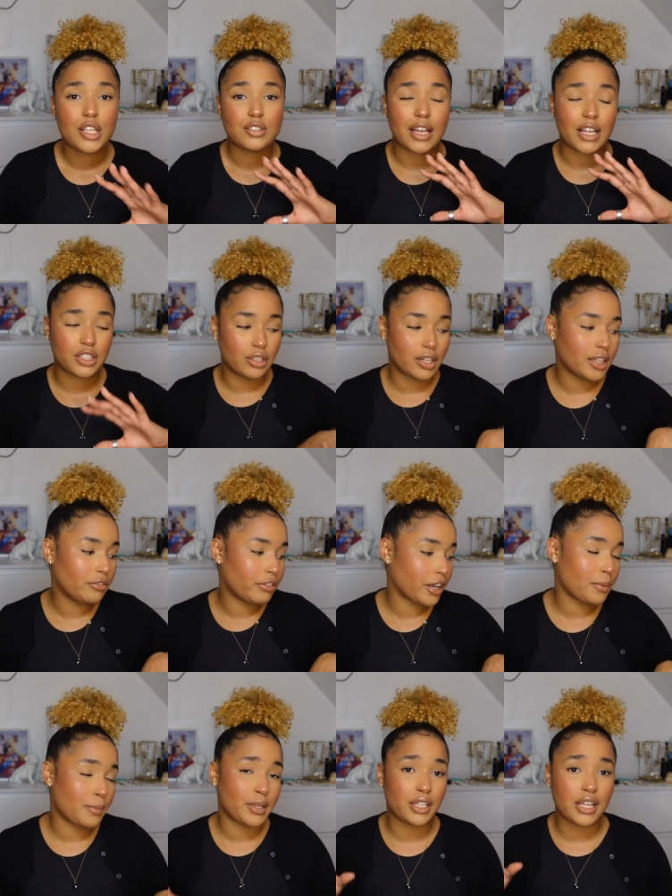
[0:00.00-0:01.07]
So I strongly
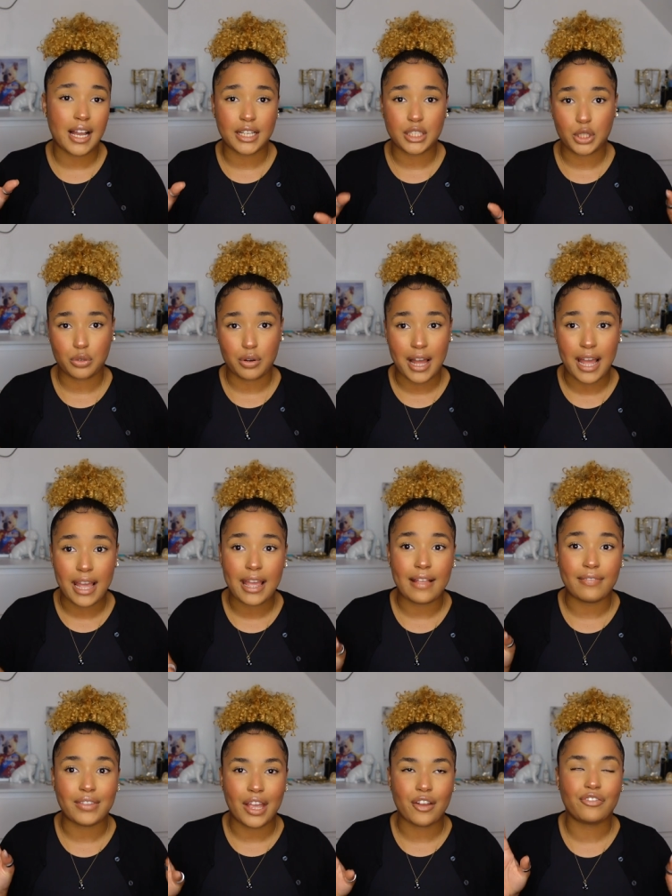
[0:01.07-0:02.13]
recommend you guys try,
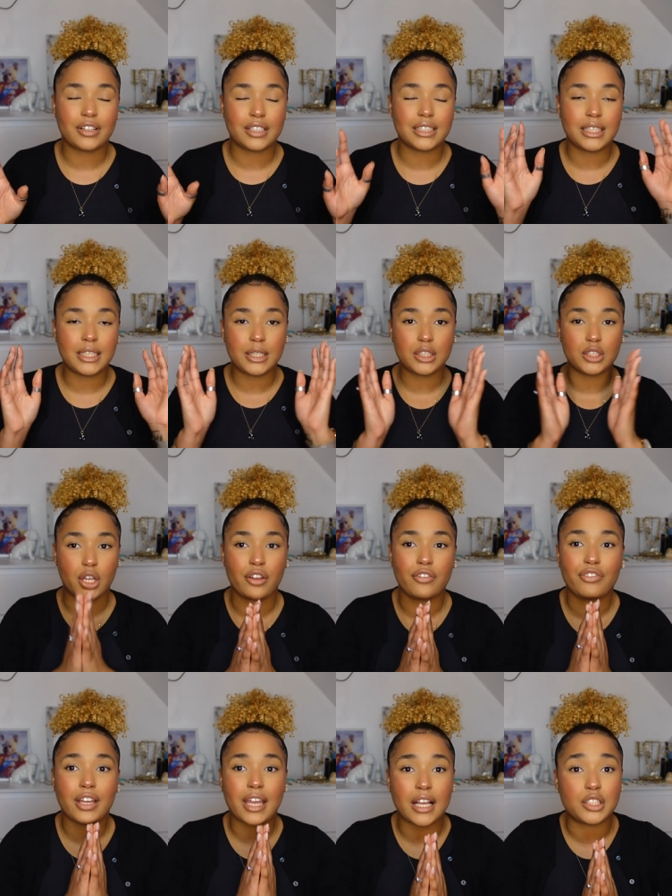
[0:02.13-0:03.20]
and definitely don't
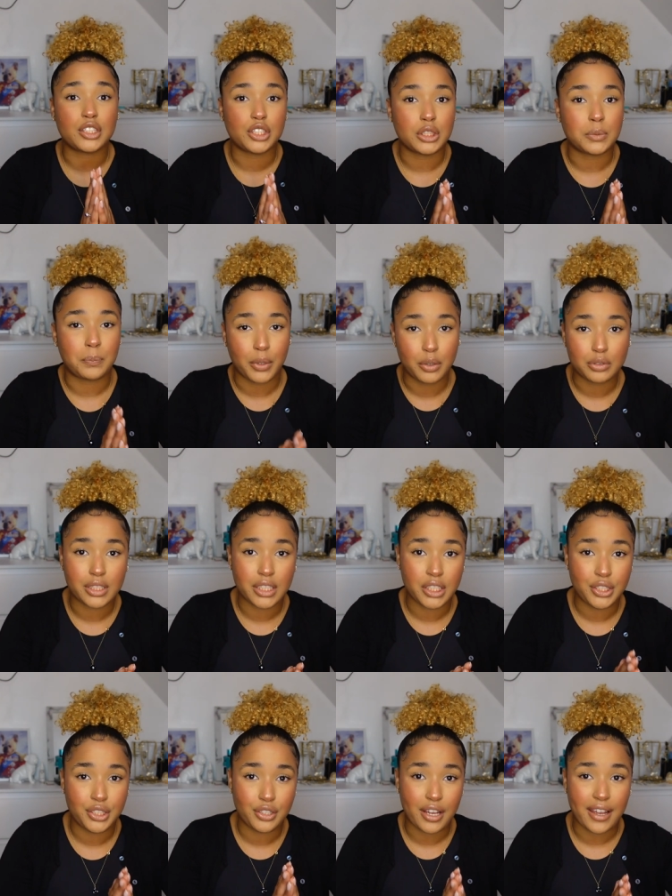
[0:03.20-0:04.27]
forget to use protein
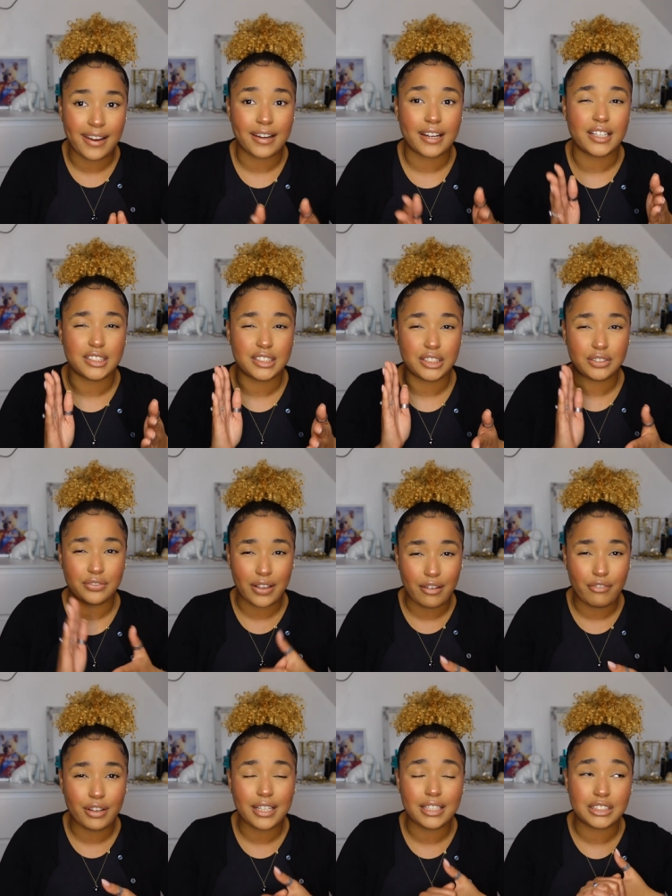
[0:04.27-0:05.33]
in your hair because
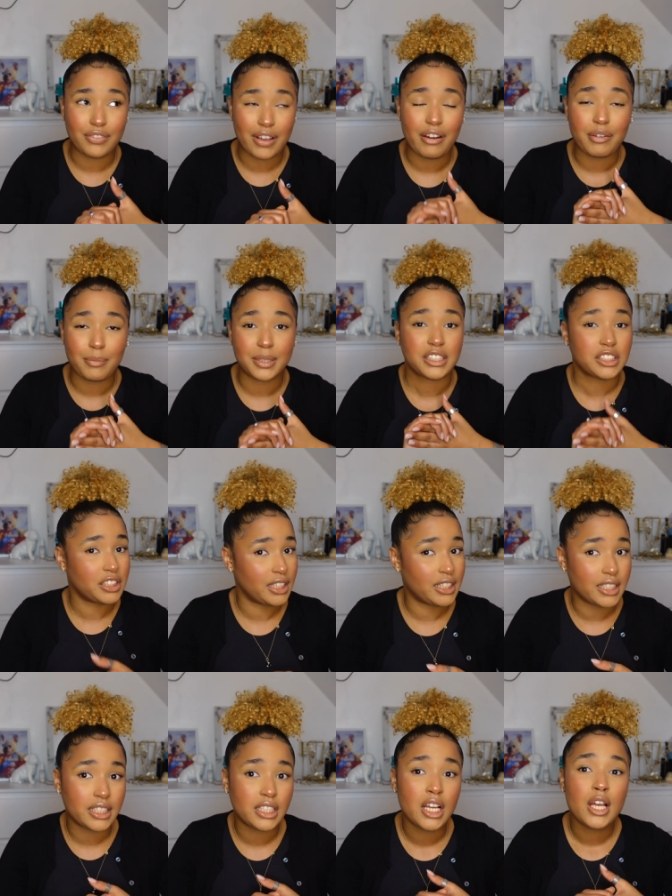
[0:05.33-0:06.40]
it's very much
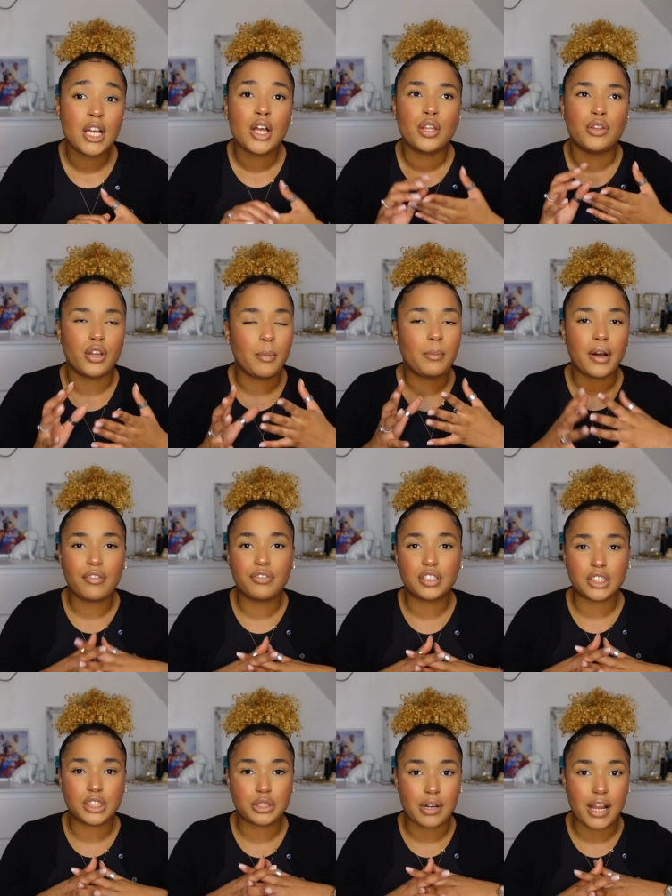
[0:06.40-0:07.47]
needed. Don't bother
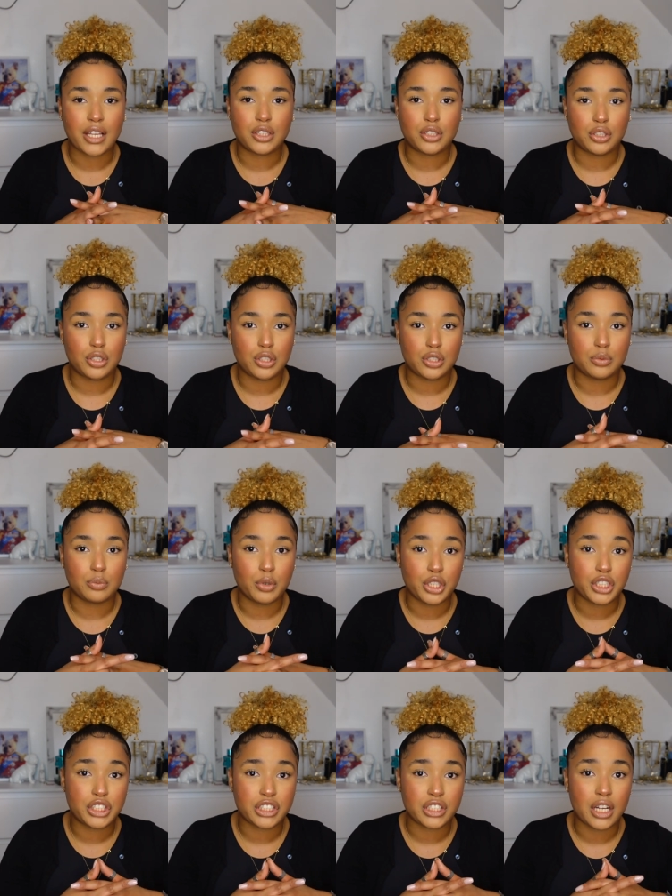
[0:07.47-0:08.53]
just trying to use
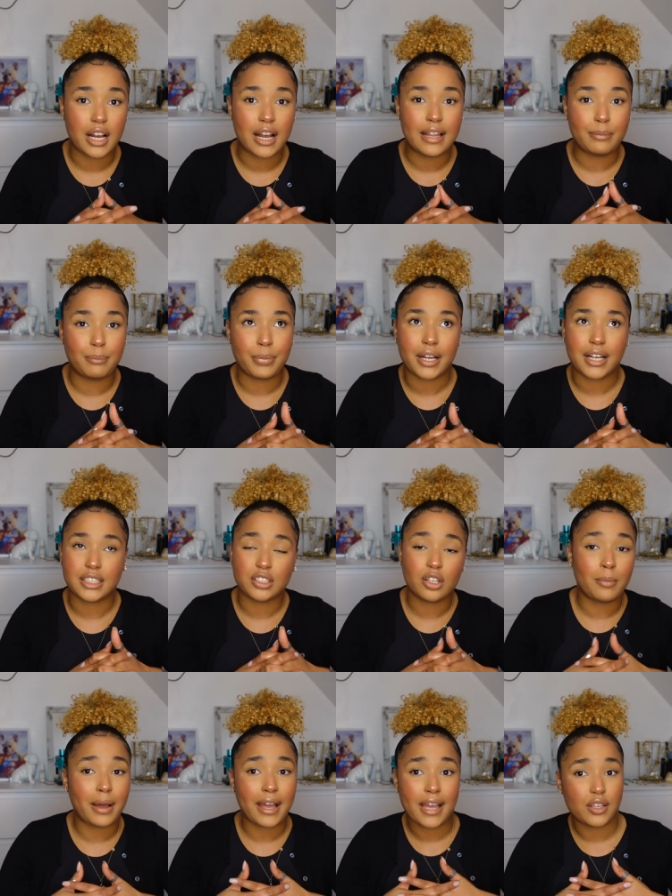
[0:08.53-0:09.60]
moisture, and because all
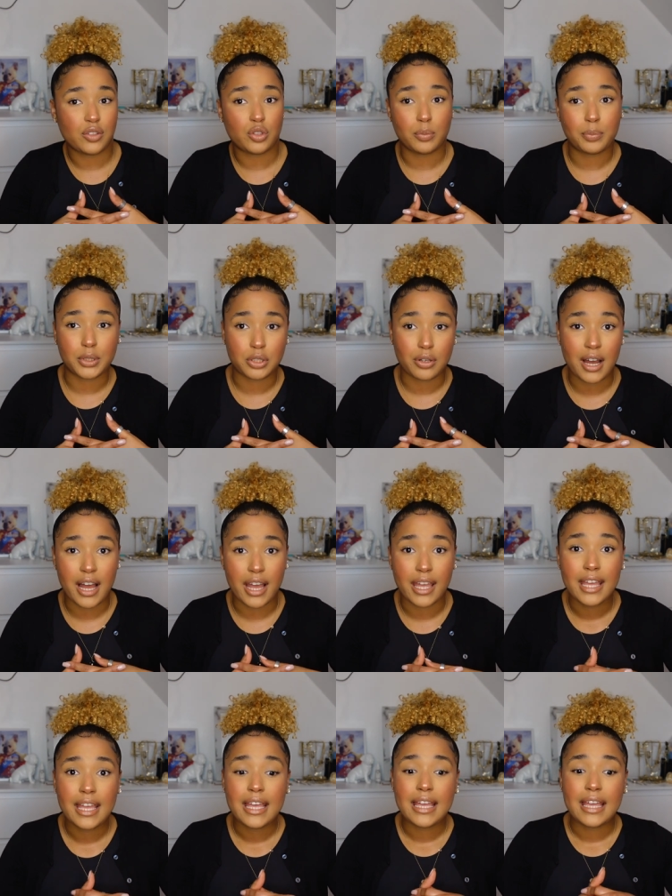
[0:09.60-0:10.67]
my hair is super dry,
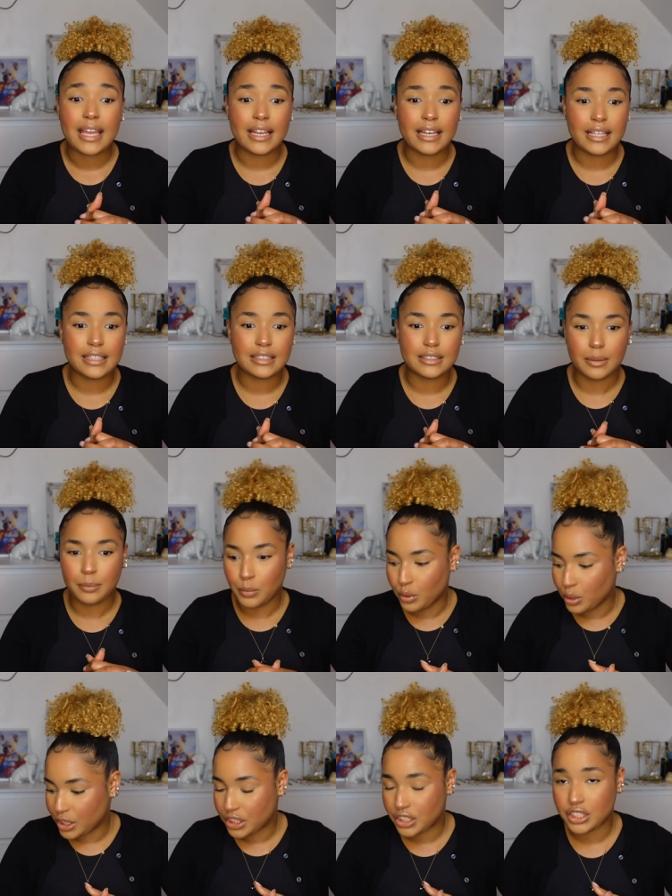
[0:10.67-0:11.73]
it needs the
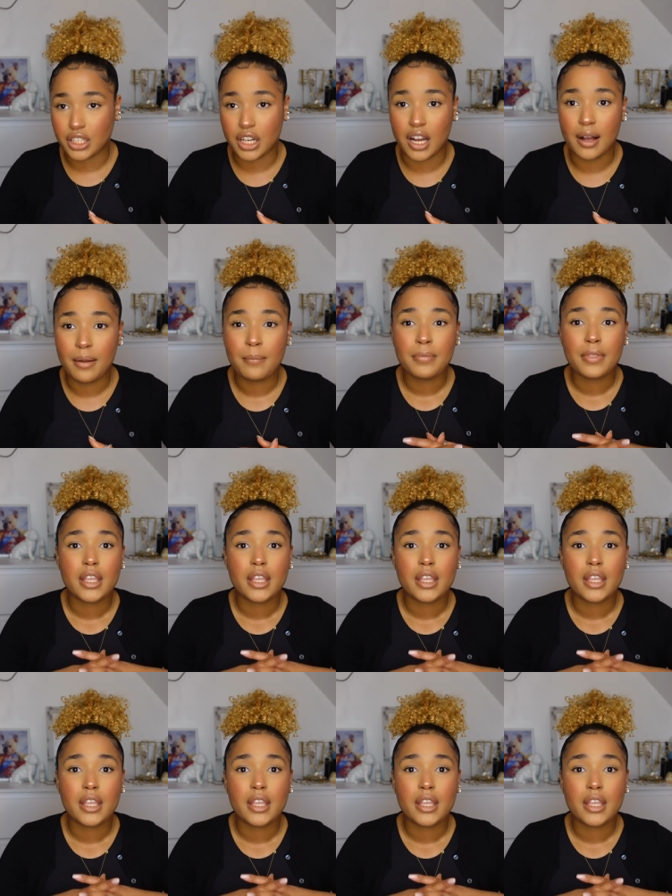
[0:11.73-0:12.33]
moisture.